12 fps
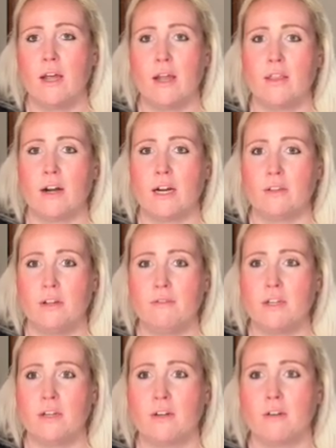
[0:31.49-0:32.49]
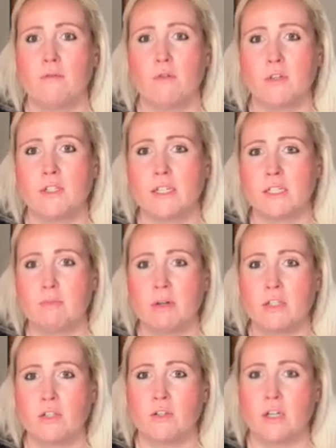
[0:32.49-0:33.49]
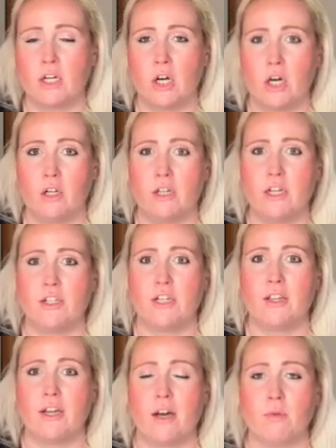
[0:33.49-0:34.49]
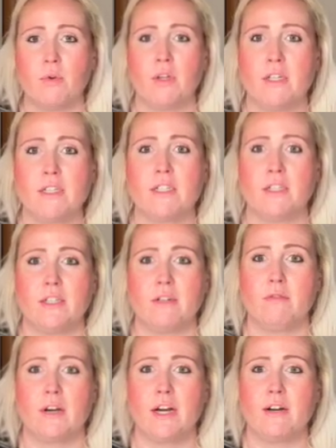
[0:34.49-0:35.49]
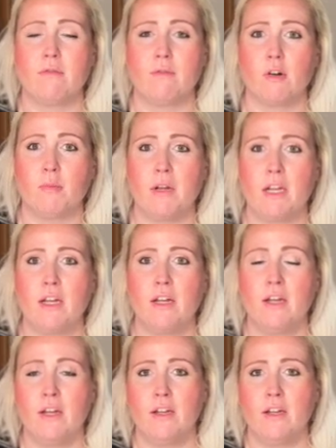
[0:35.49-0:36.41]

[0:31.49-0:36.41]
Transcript: And then I lived here for 6 months during college, and that really solidified it for me